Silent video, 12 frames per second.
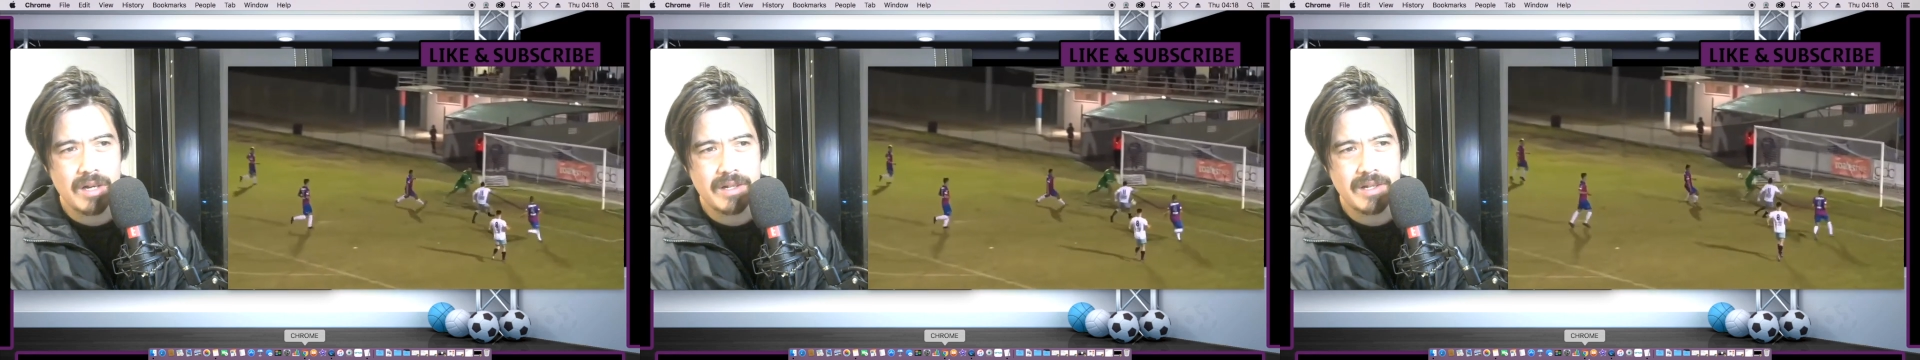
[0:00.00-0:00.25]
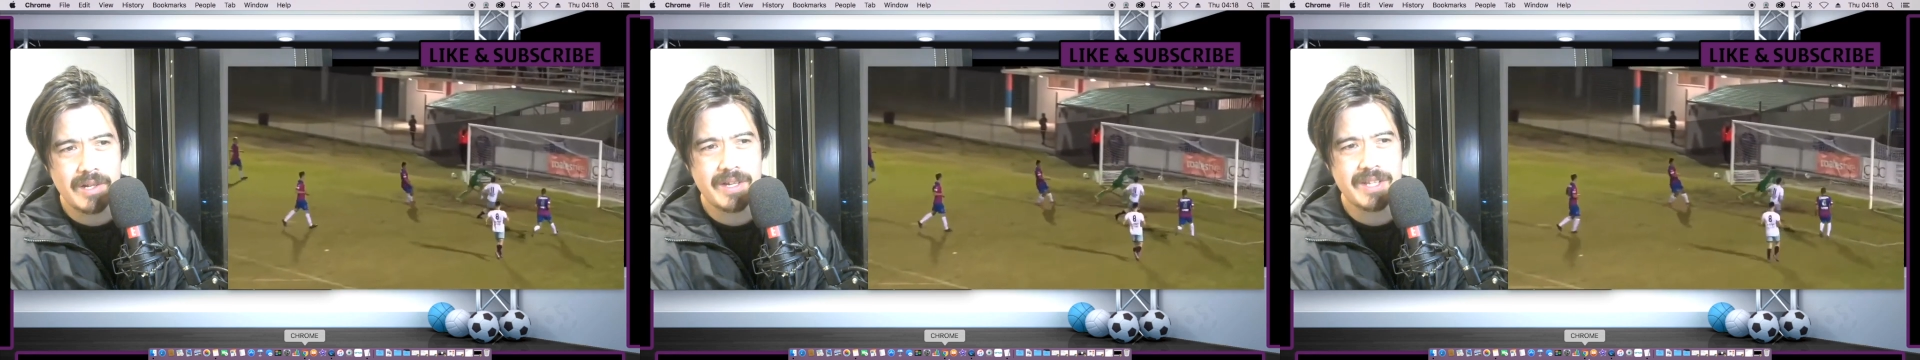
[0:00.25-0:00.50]

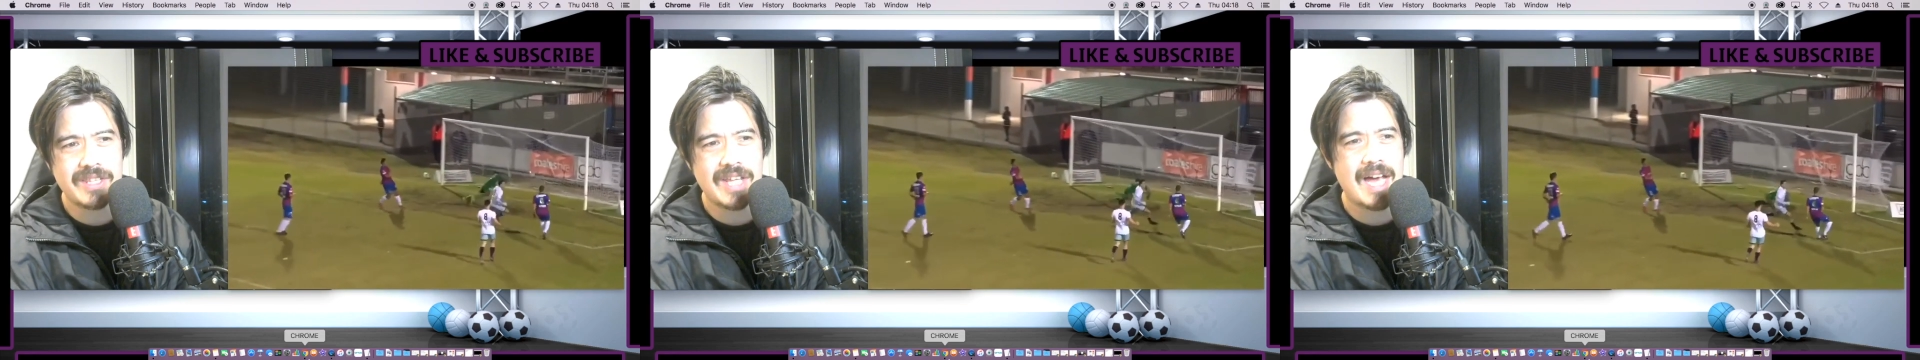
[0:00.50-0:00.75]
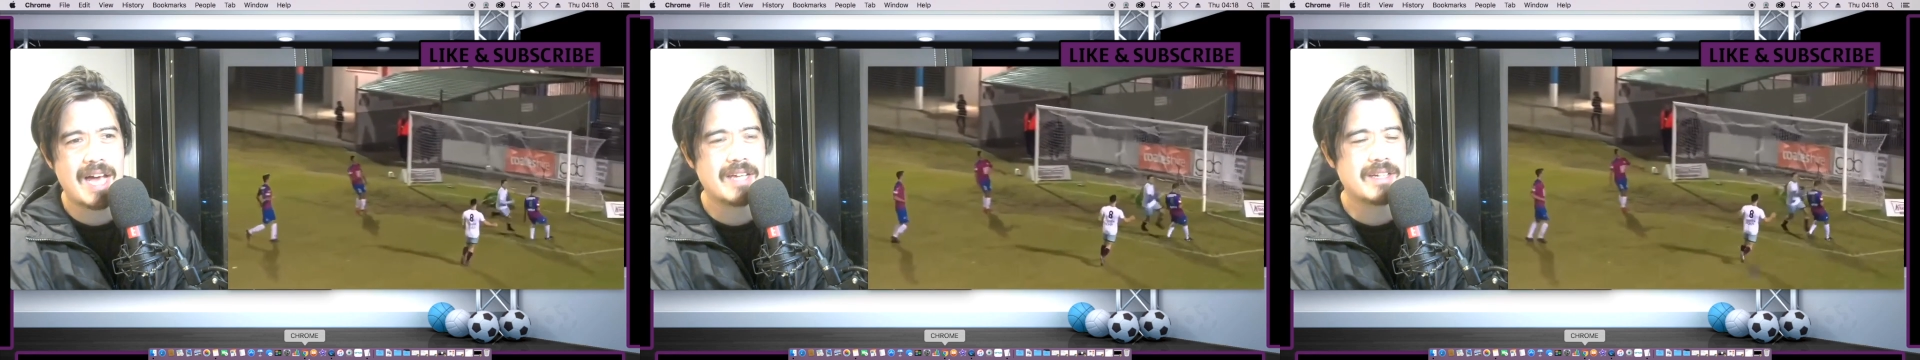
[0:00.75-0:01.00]
look at
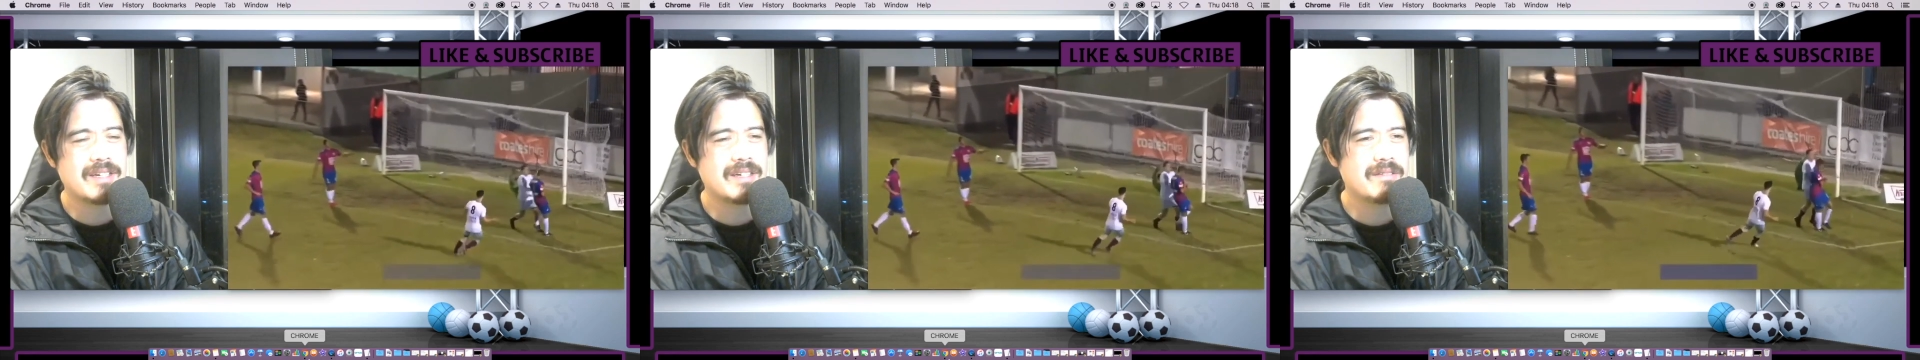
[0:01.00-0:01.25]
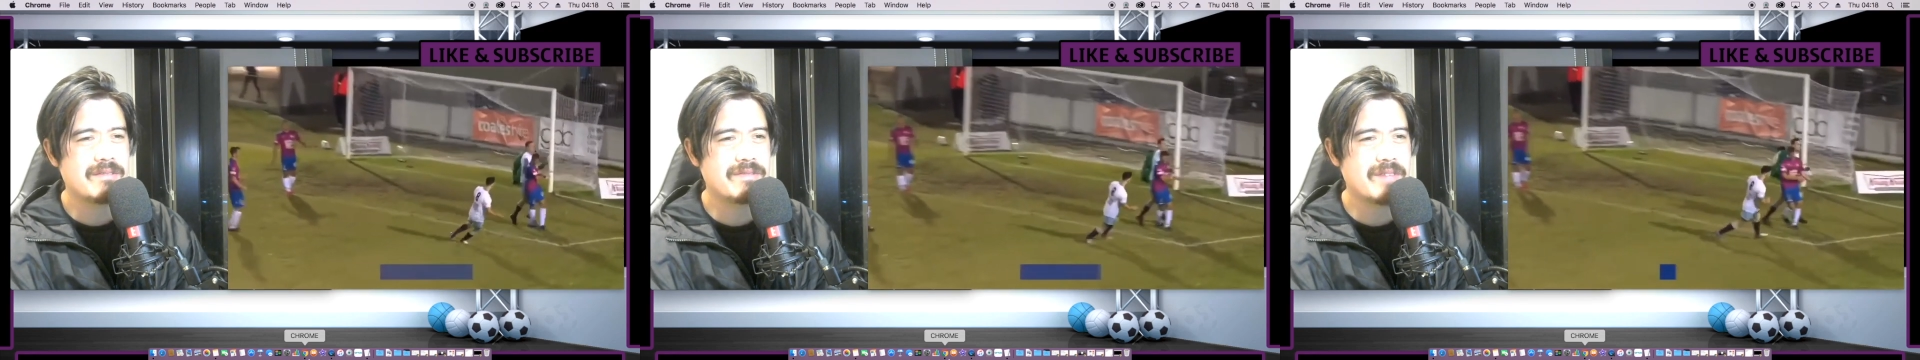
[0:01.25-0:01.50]
that.
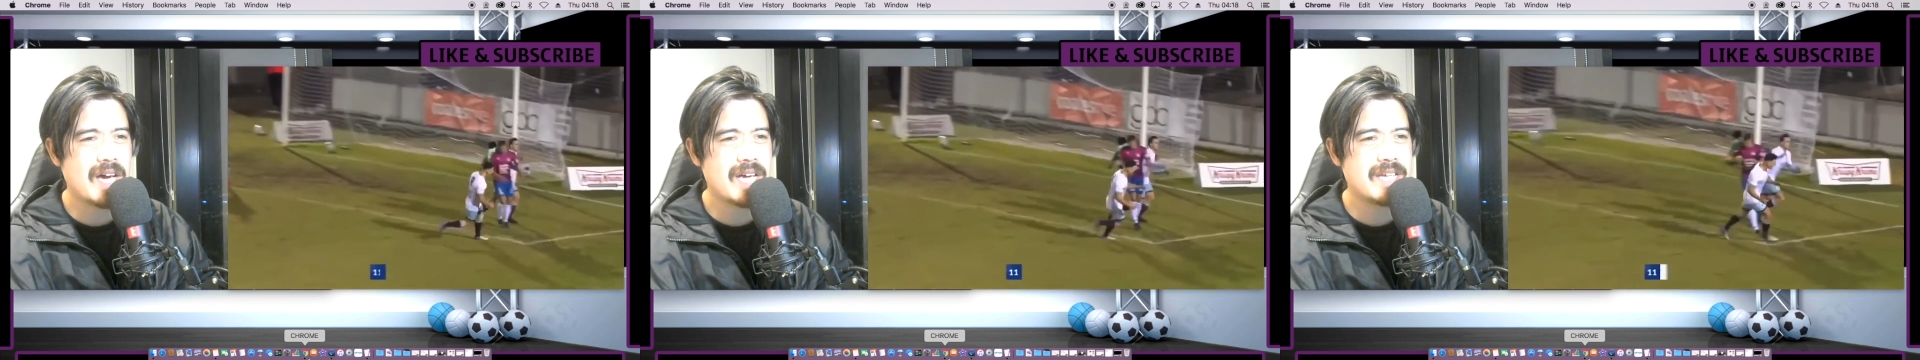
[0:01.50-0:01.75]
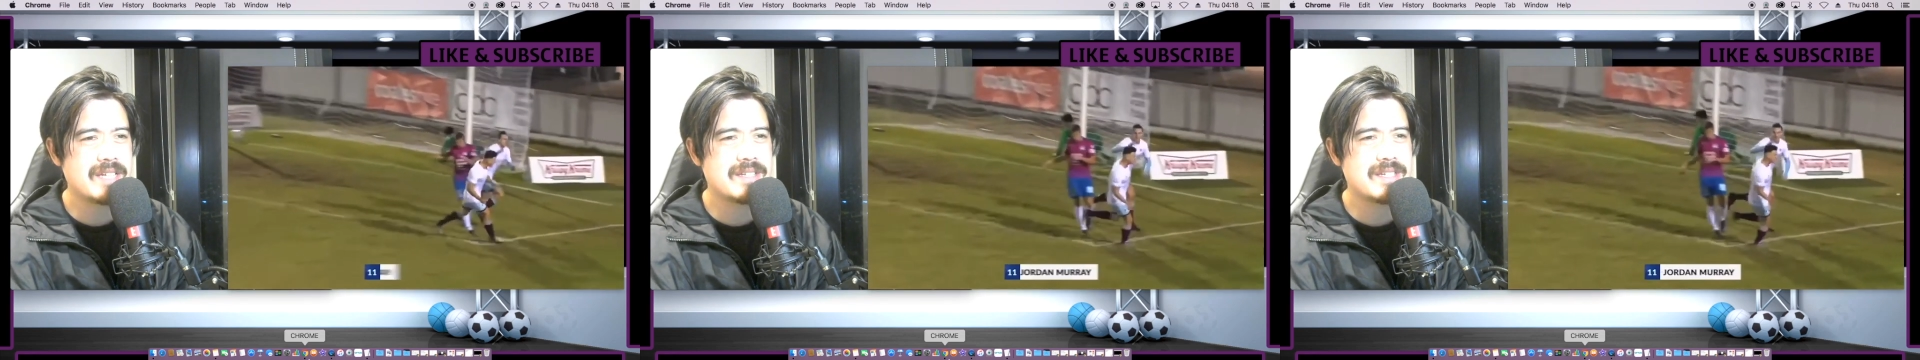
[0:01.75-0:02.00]

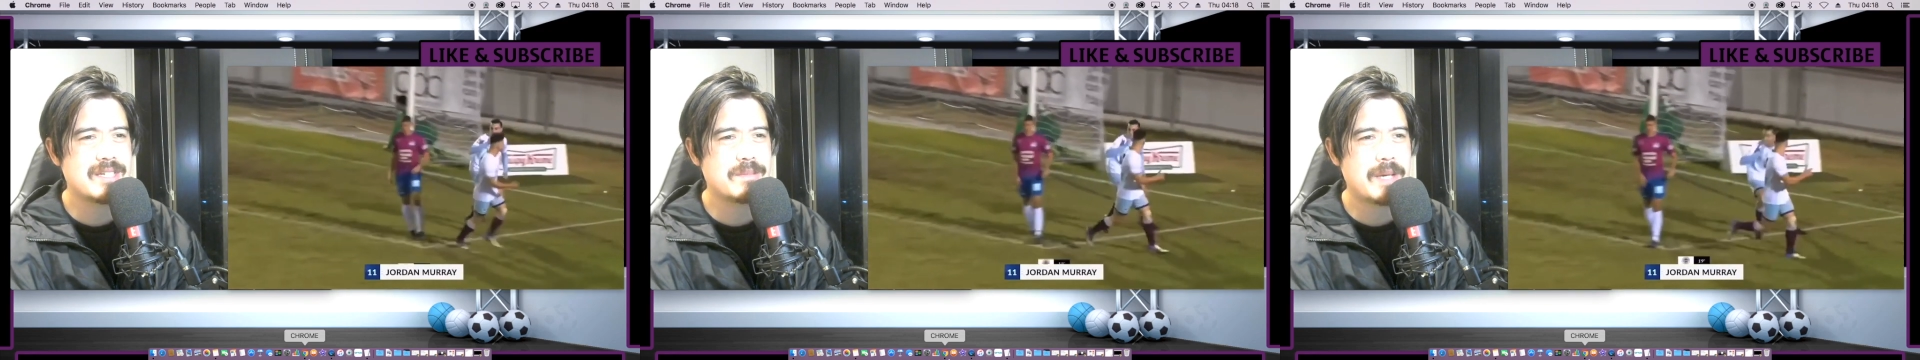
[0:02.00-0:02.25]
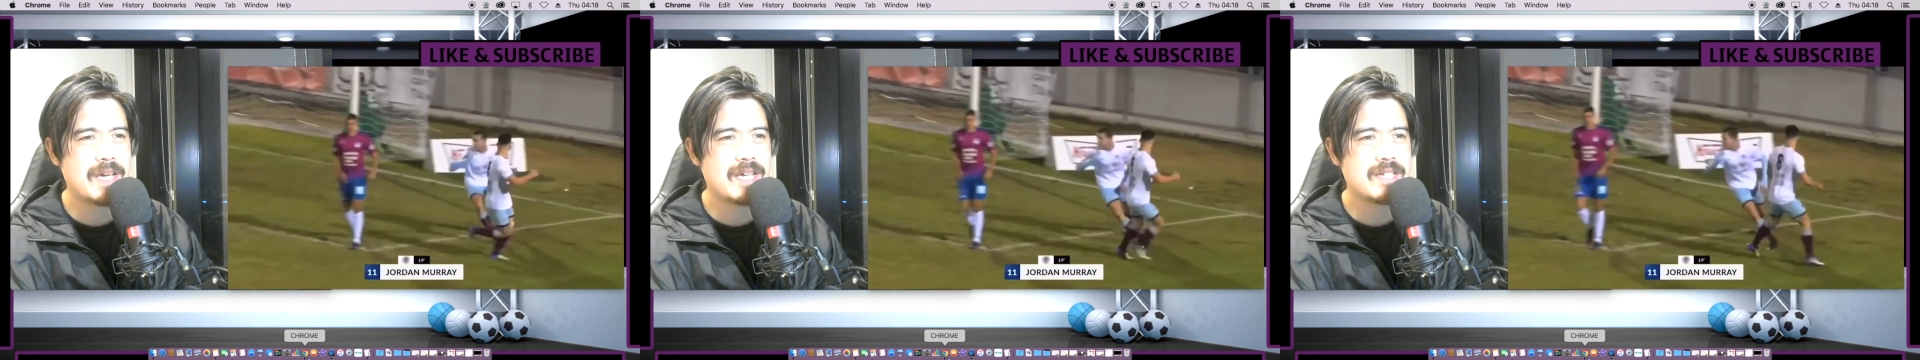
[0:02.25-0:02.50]
Find
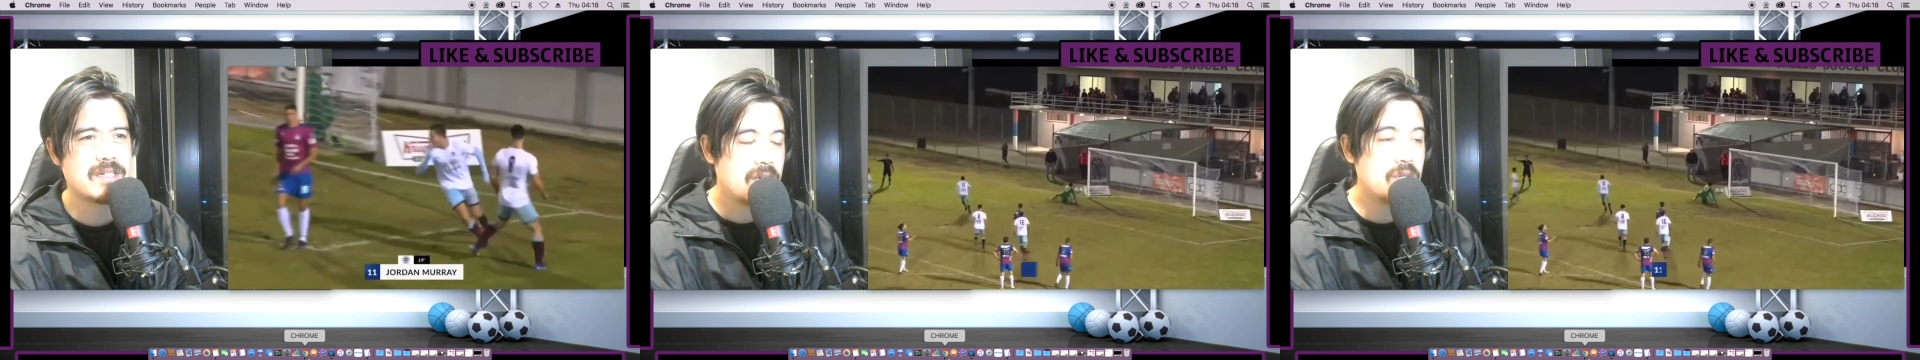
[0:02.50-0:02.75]
space.